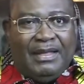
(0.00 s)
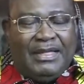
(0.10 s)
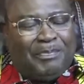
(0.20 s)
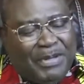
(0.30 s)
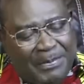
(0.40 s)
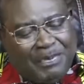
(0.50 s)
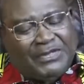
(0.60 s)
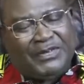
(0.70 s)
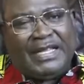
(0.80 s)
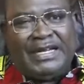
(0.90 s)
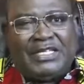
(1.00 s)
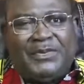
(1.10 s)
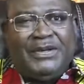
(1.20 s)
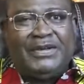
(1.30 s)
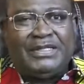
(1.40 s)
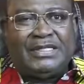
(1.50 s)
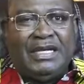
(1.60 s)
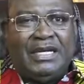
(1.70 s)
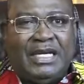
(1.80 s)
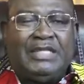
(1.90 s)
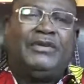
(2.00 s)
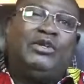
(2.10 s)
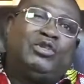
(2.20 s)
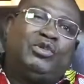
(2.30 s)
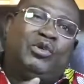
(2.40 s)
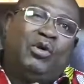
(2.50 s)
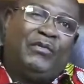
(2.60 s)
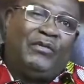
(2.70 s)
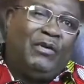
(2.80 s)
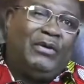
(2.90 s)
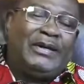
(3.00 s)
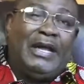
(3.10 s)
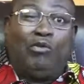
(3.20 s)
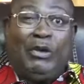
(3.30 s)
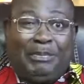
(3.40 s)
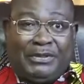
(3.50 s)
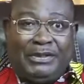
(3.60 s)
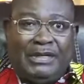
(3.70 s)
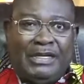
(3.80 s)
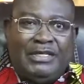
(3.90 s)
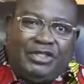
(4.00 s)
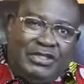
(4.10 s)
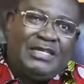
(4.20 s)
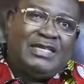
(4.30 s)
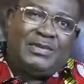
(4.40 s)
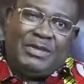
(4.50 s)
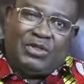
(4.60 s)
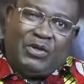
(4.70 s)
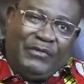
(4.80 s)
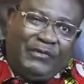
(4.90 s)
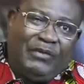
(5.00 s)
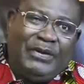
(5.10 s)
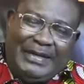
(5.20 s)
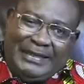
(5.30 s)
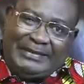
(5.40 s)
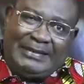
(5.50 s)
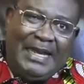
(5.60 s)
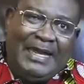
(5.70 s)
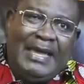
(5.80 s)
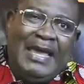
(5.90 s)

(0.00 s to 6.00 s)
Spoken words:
The purpose for that experience is for you to go forward equipped. Jesus must go forward and die,